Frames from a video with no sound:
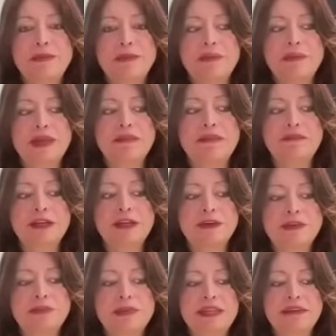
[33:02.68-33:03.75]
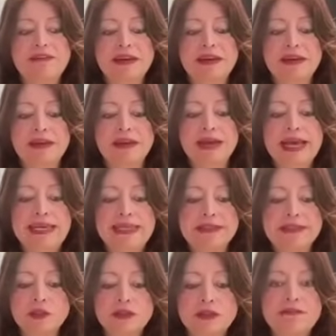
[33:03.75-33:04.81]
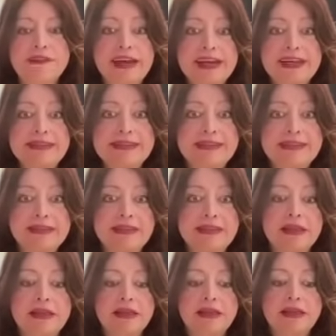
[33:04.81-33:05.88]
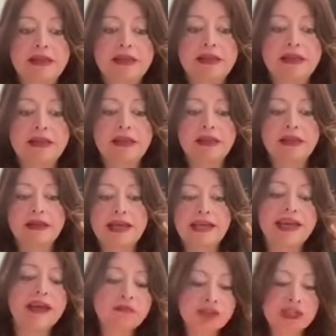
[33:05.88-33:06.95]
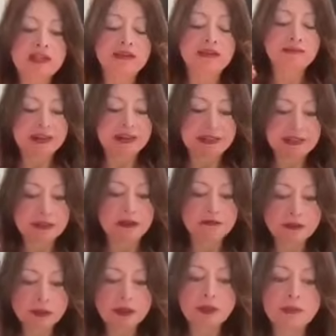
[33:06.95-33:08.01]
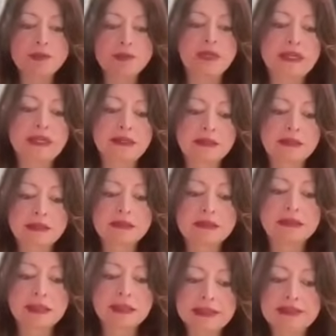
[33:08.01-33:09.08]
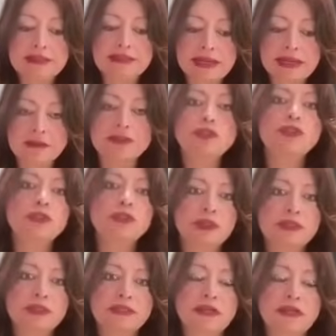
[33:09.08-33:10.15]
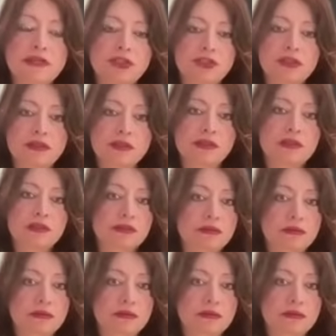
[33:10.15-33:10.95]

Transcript: if there's a bit of a guidance or advice, uh, I couch it in very soft terms, but it's, it's there too. It's not just